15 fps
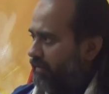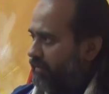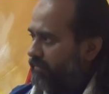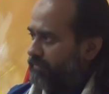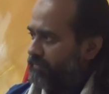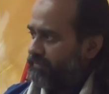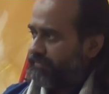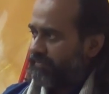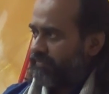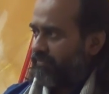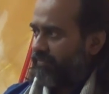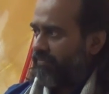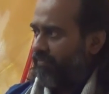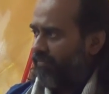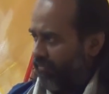
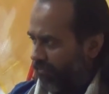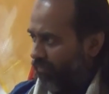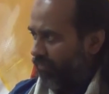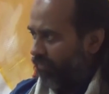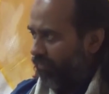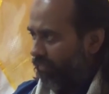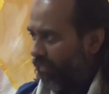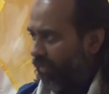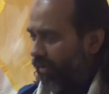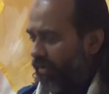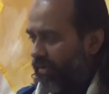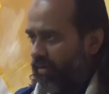(silence)